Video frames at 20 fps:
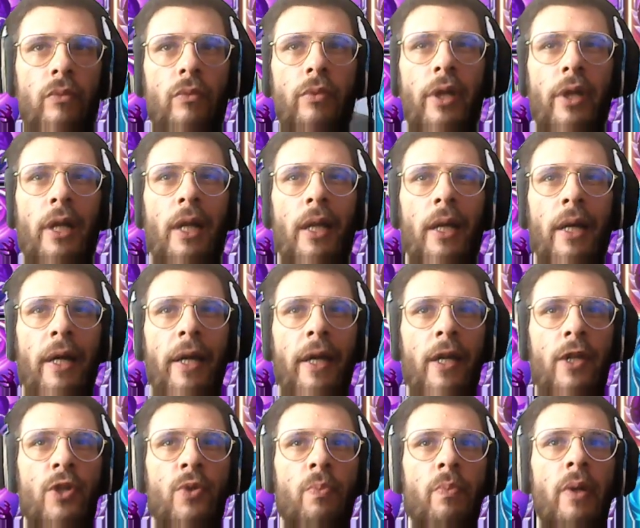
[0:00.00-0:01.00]
really high
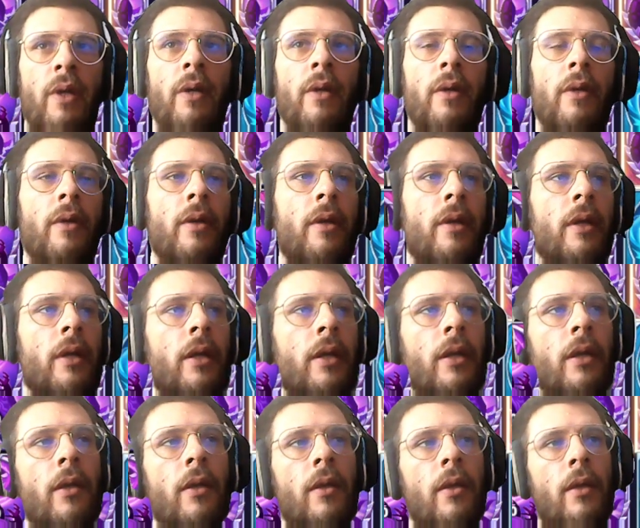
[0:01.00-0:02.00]
HP,
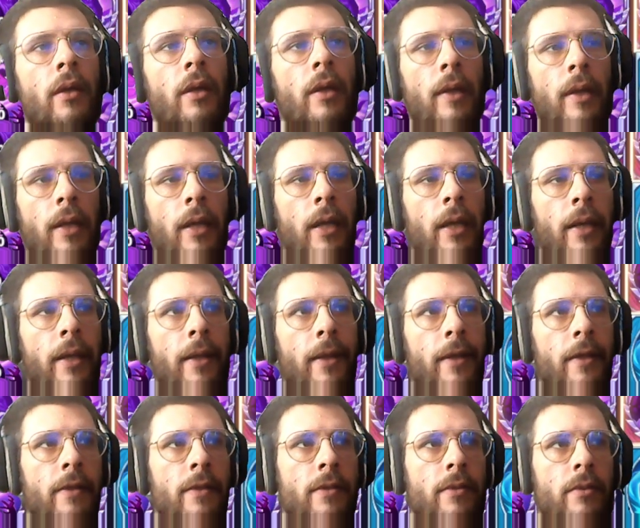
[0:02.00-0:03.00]
and
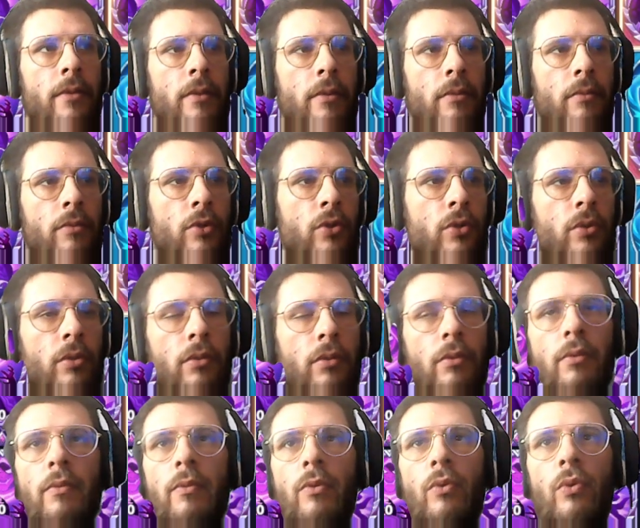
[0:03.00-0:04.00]
that's just
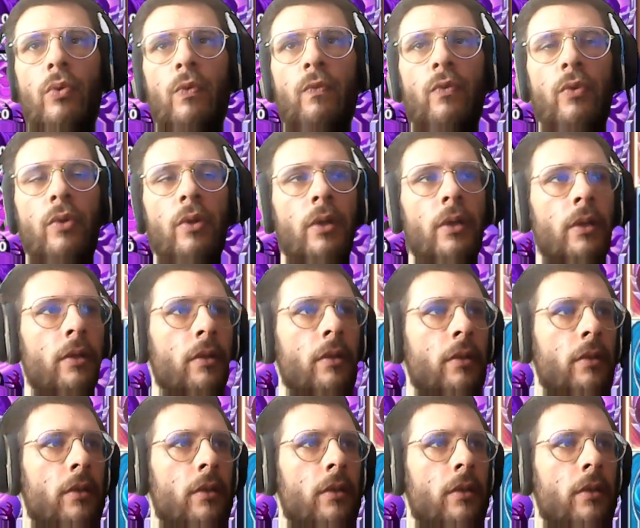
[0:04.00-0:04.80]
good for her.